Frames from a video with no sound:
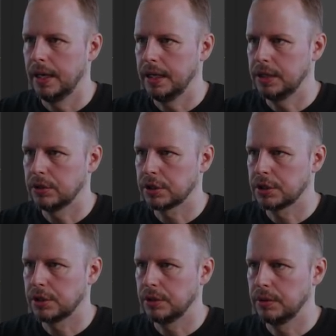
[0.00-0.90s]
E to
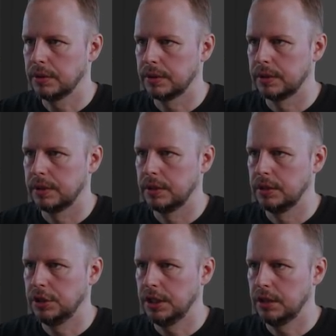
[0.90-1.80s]
extrude,
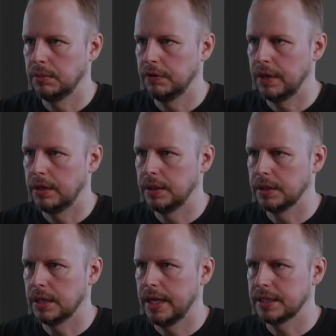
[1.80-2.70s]
G to move that
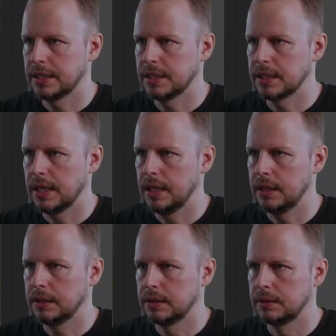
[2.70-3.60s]
on, S to scale it.